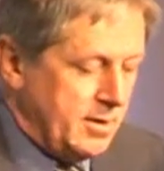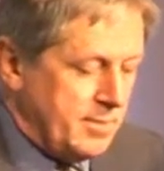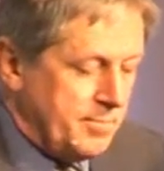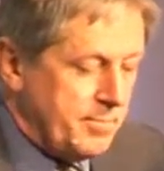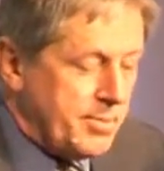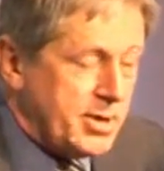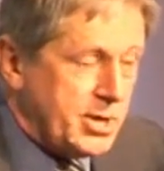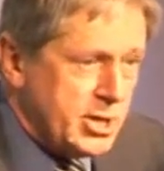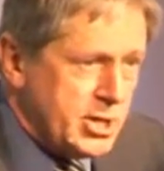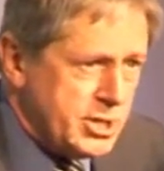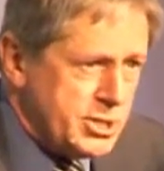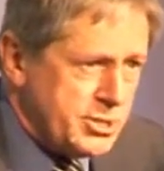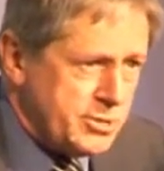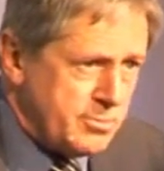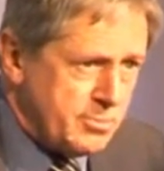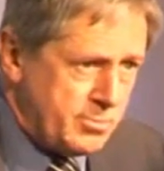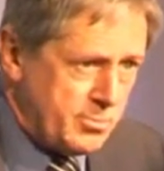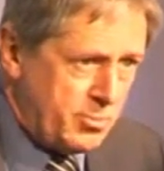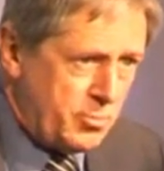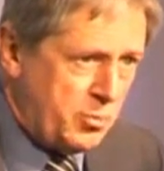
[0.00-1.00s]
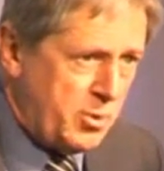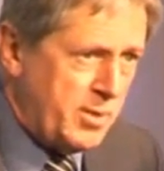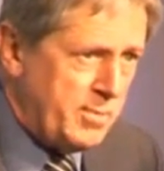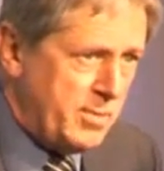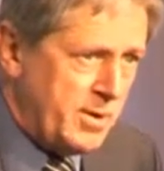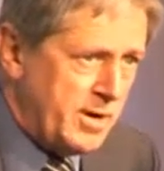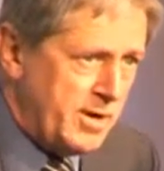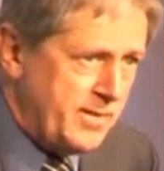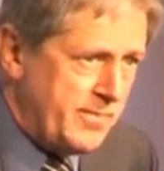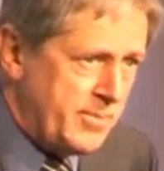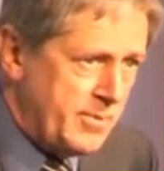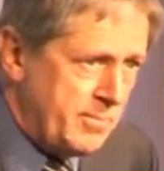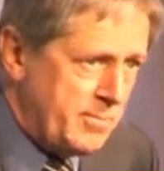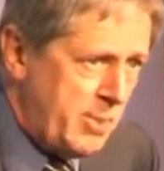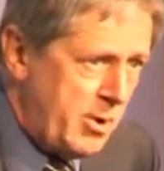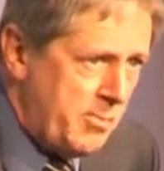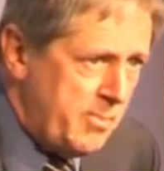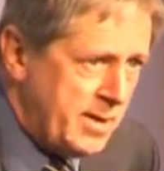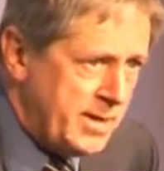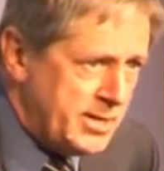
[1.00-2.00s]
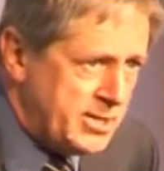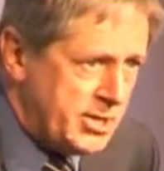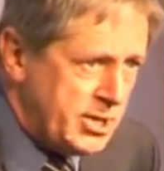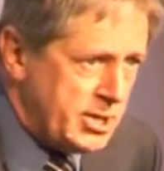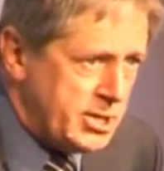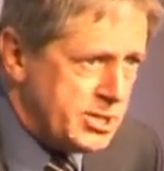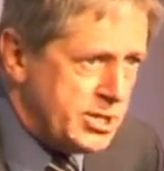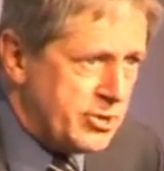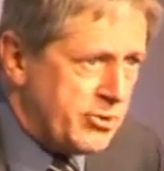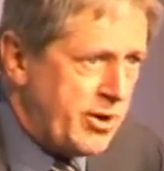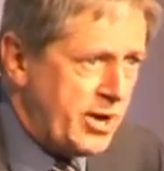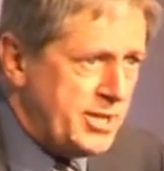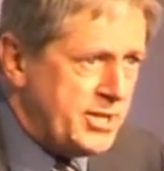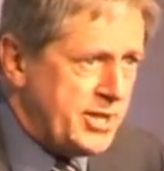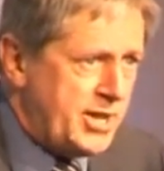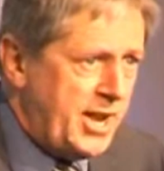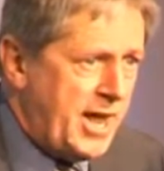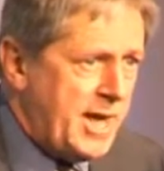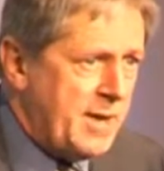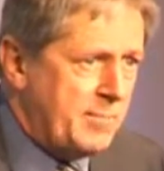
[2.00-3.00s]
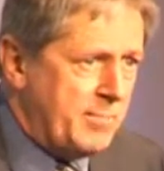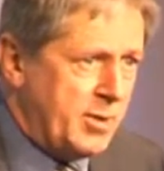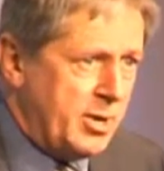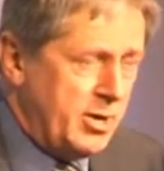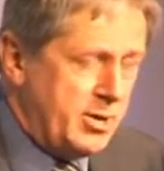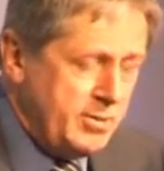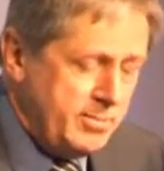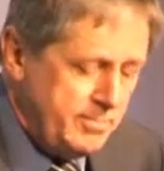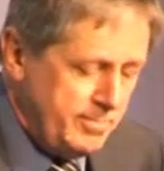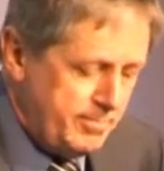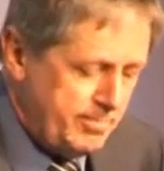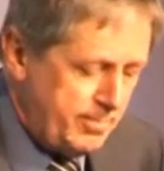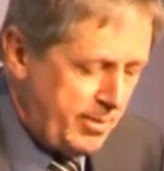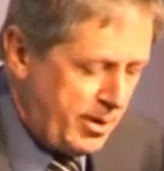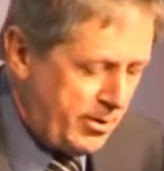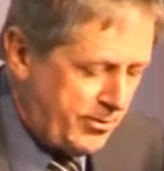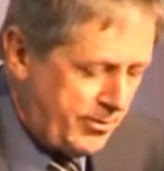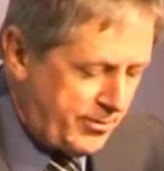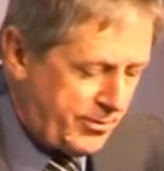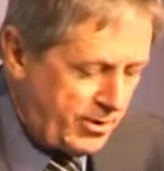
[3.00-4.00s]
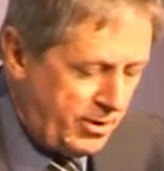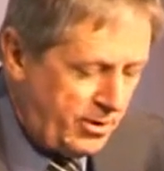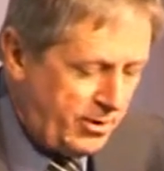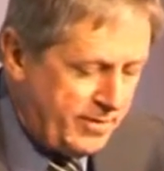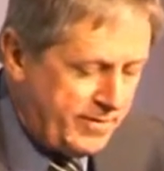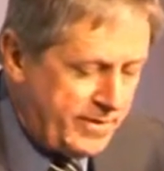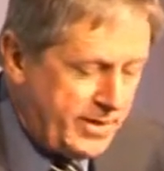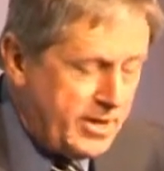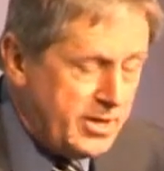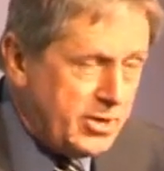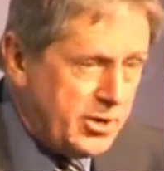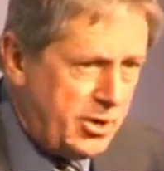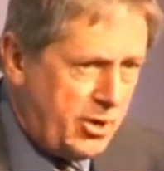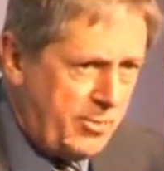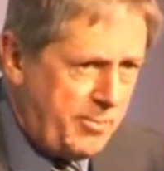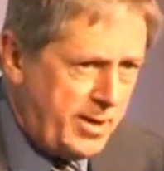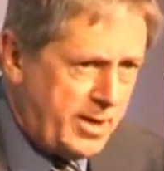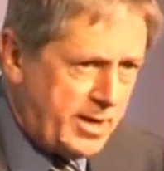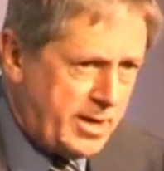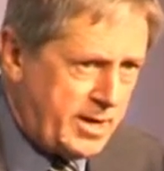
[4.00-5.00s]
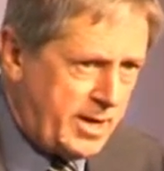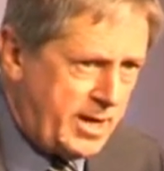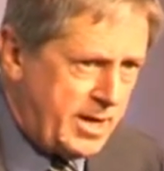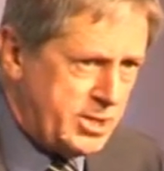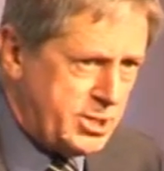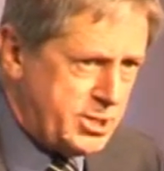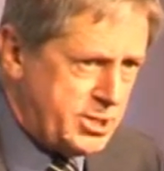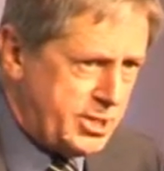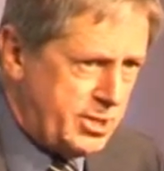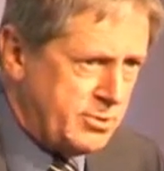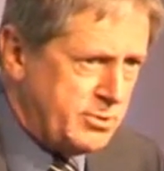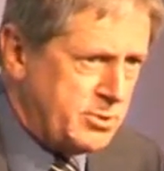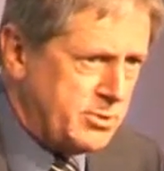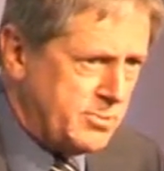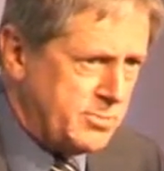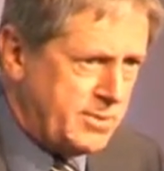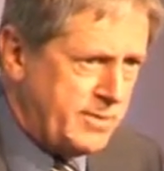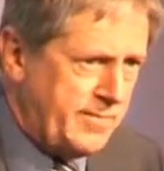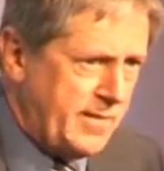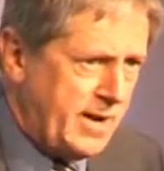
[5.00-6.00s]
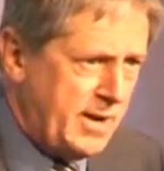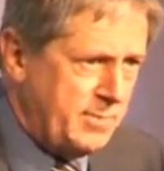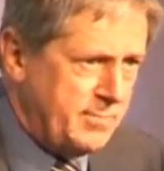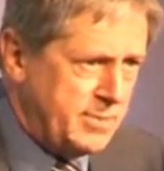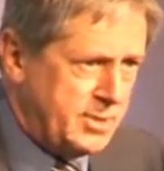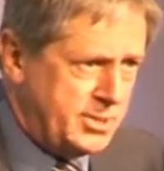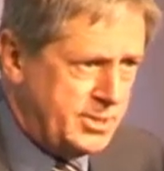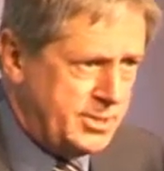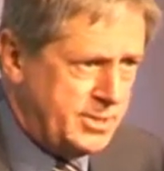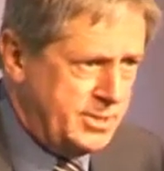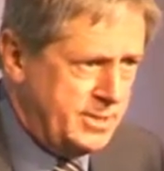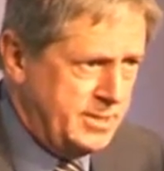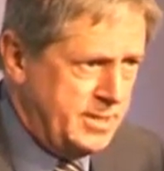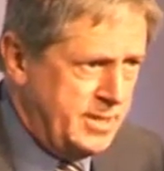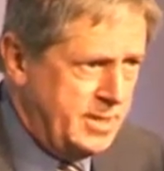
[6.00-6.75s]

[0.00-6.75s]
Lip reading: Because we believe that mobility is a great enabler both of economic and social development.